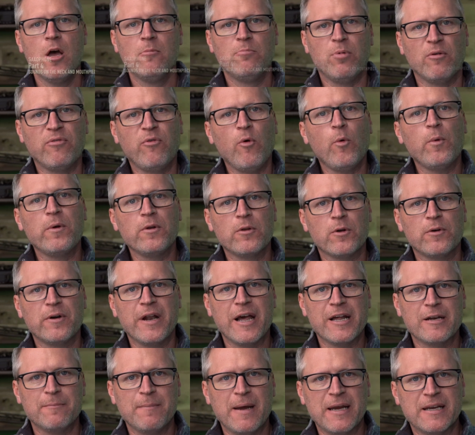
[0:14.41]
Before we learn
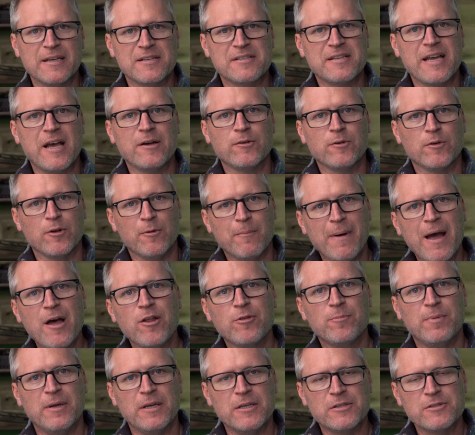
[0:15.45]
how to make a sound on the
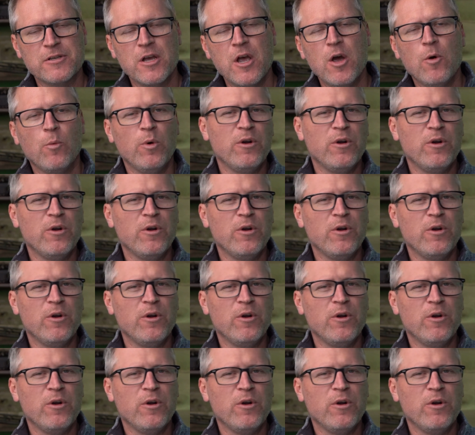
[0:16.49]
mouthpiece,